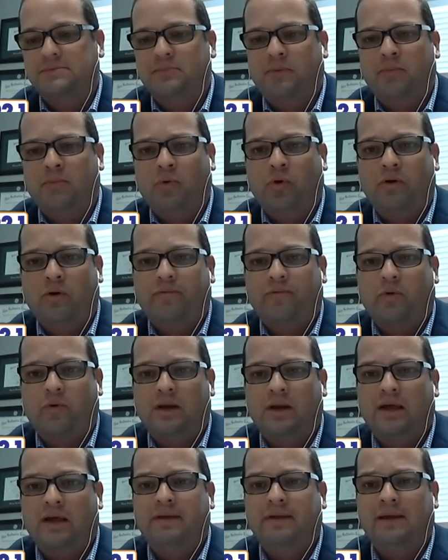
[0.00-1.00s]
but more for
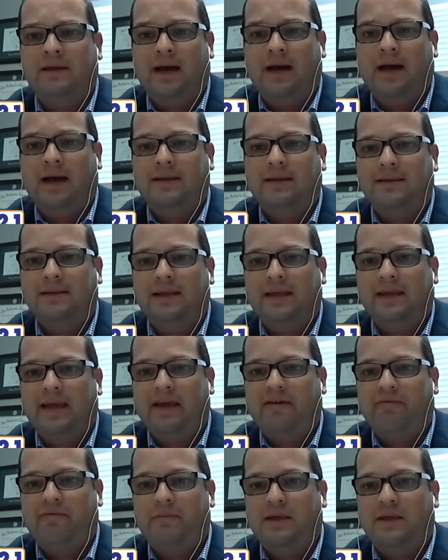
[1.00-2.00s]
a loving God that
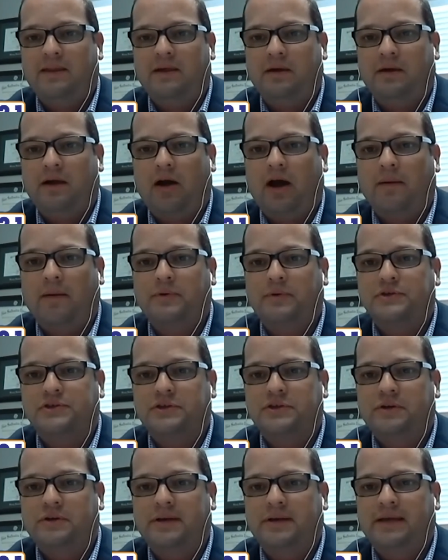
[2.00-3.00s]
gave me the
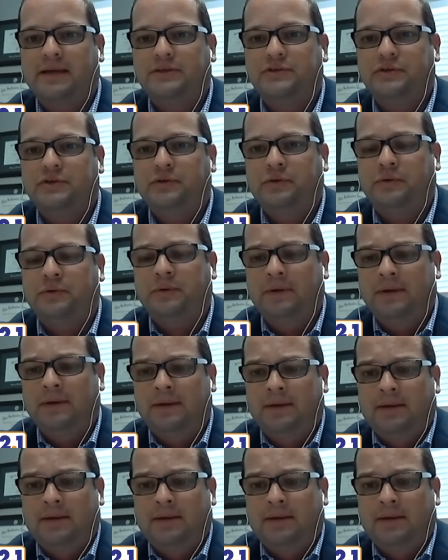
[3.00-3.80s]
opportunity to